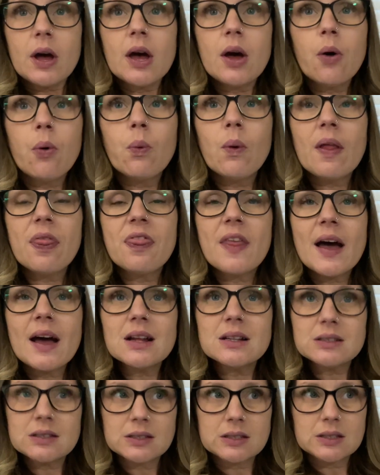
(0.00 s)
with
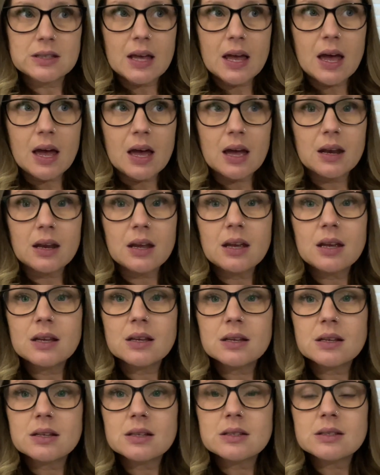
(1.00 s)
that said,
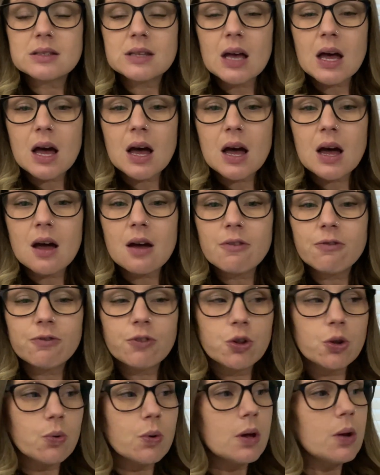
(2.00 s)
his
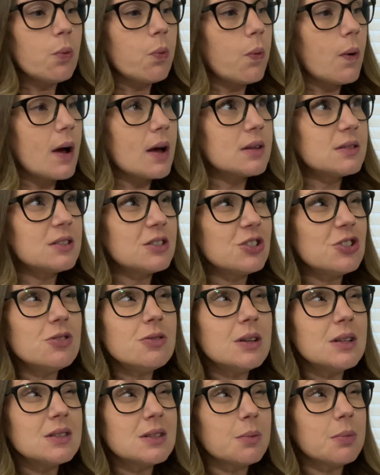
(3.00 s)
fluid was, did you
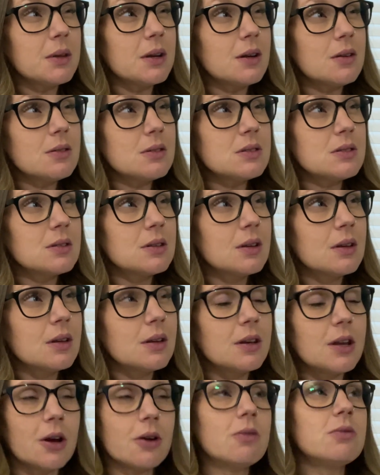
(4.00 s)
need something else?
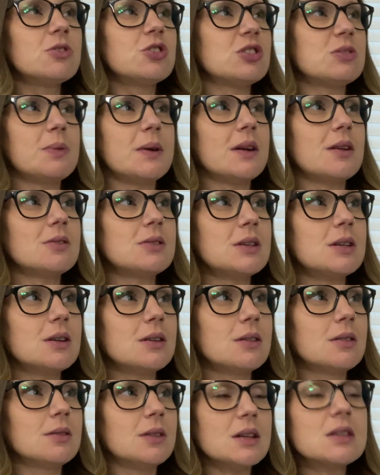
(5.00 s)
No, just being nosy.
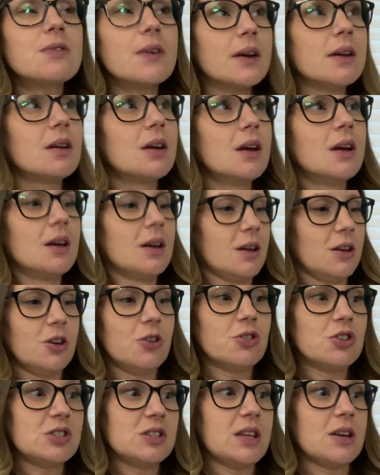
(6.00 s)
That's fine.
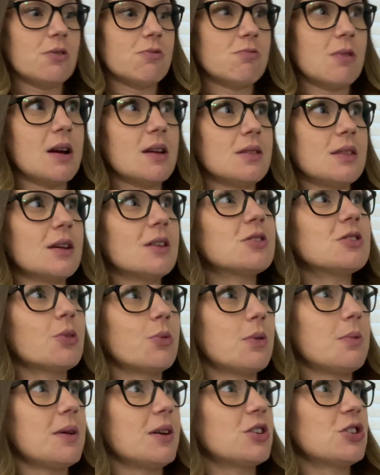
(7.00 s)
You're just like right there. So I
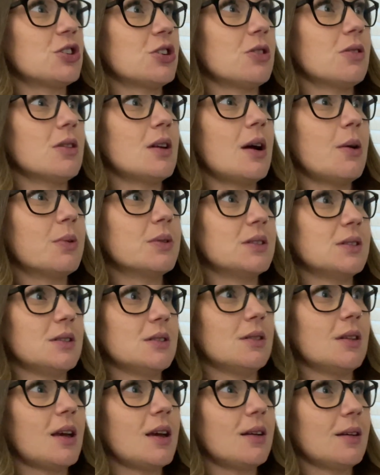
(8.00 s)
want to make sure that I
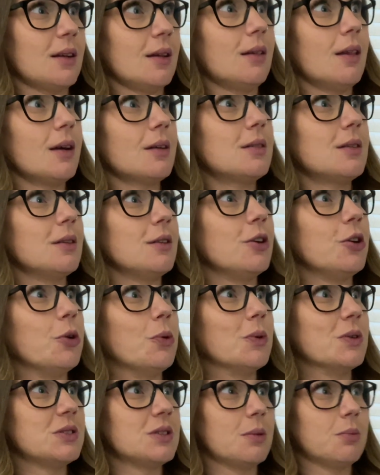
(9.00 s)
wasn't like neglecting you
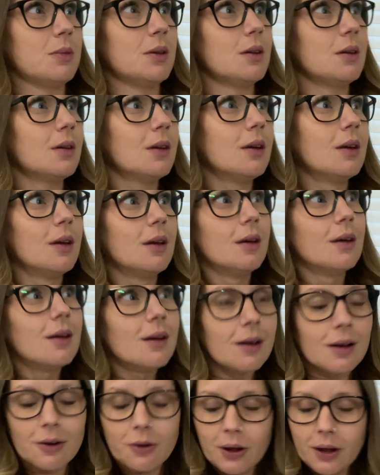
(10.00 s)
or something.
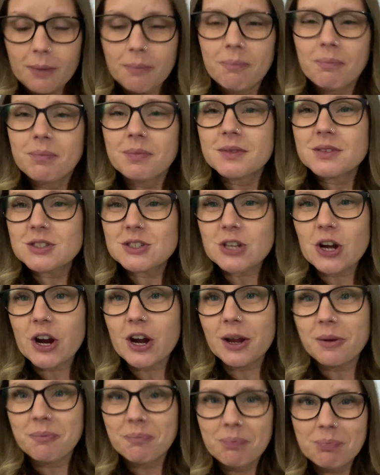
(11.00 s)
Okay.
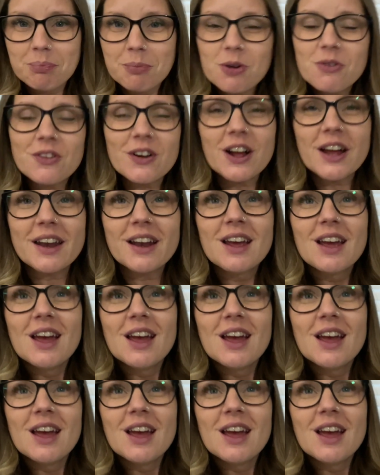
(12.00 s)
Sorry. Moving on.